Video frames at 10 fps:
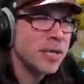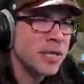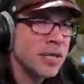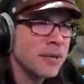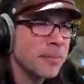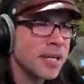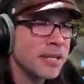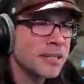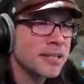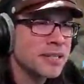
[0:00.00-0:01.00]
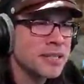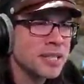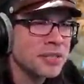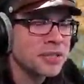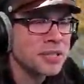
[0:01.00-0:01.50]
god, man, it's
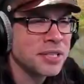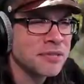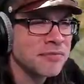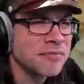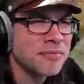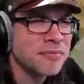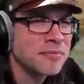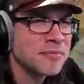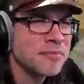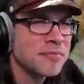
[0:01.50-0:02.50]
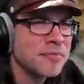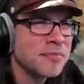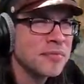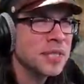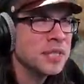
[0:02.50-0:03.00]
actually,
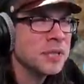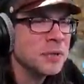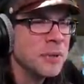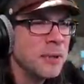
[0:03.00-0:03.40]
you know,